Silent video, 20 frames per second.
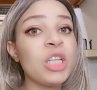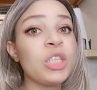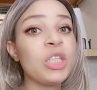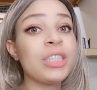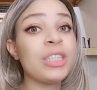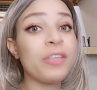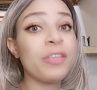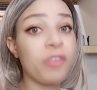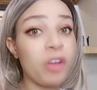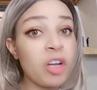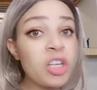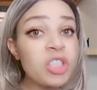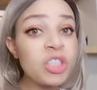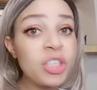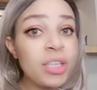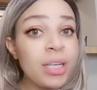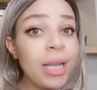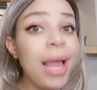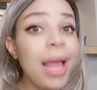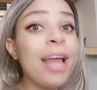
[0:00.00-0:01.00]
The
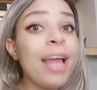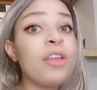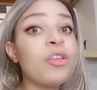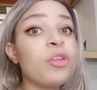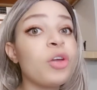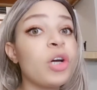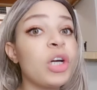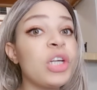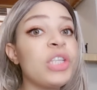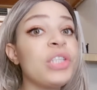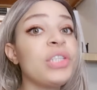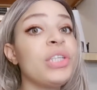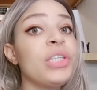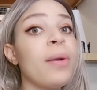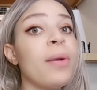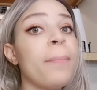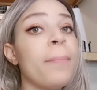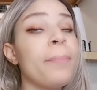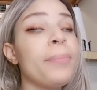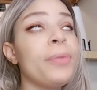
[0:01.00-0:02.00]
function, know
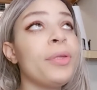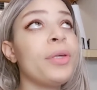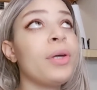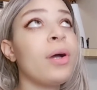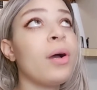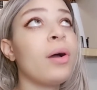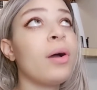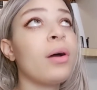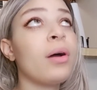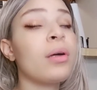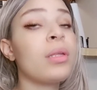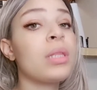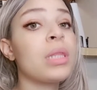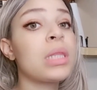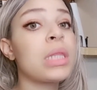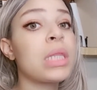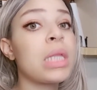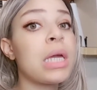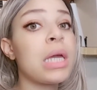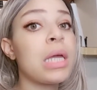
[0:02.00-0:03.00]

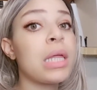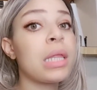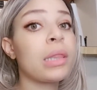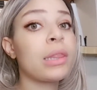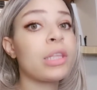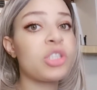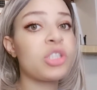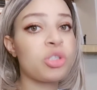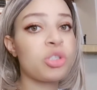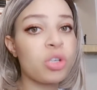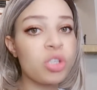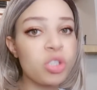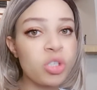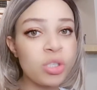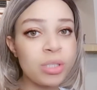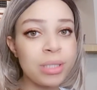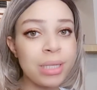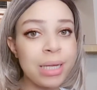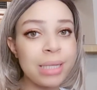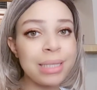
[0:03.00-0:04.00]
the
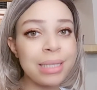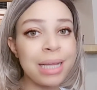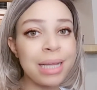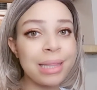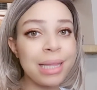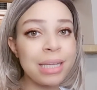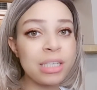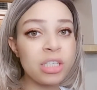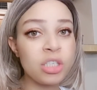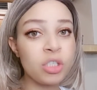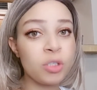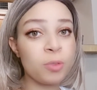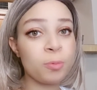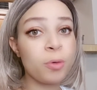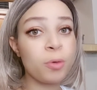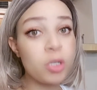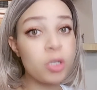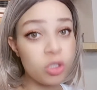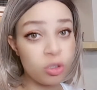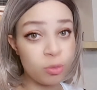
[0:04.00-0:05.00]
structure that attaches
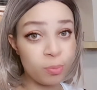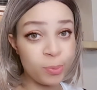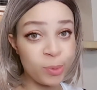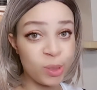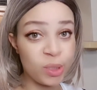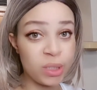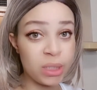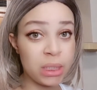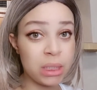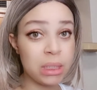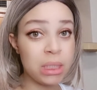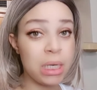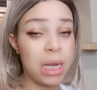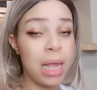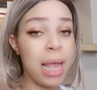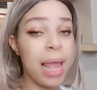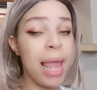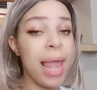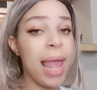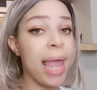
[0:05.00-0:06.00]
bone to bone
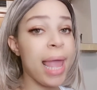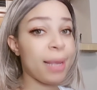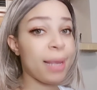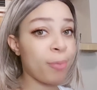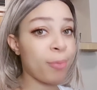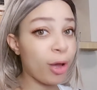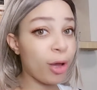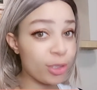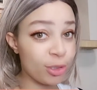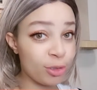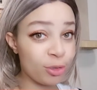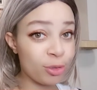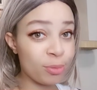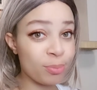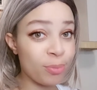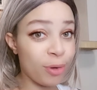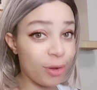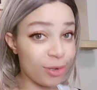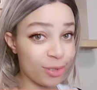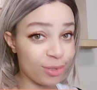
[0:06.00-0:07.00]
and muscle to
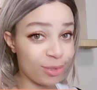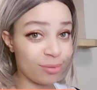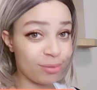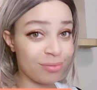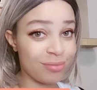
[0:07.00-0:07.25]
muscle.